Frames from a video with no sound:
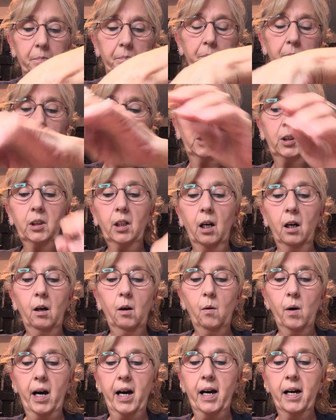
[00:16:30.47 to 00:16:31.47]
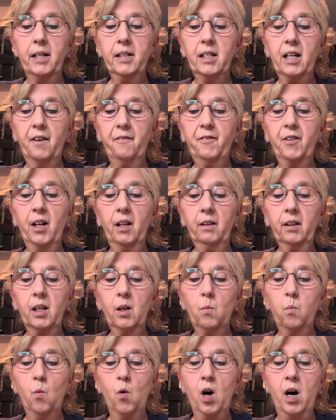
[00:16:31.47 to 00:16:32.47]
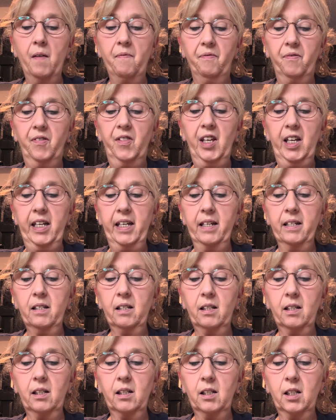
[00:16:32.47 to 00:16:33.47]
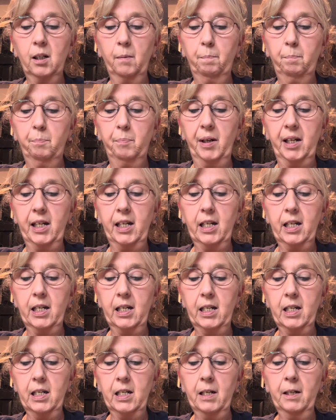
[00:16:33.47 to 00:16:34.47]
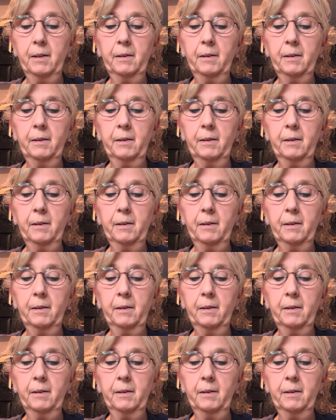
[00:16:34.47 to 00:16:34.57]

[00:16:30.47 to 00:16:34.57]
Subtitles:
So I definitely want this to be